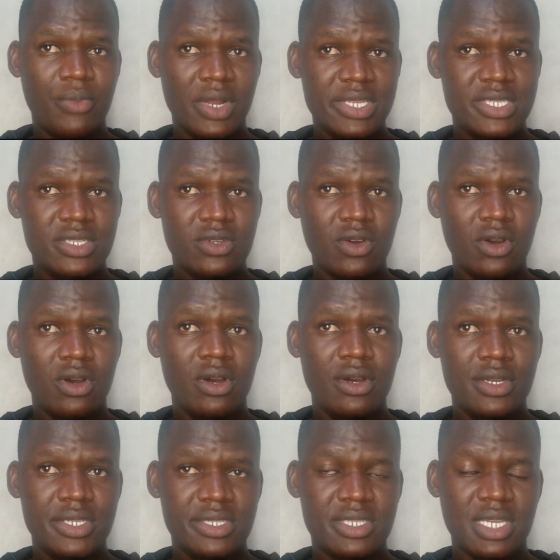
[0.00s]

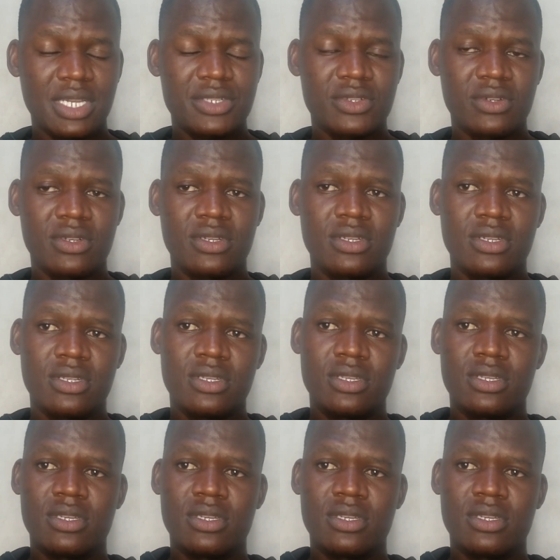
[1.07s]
political discussion.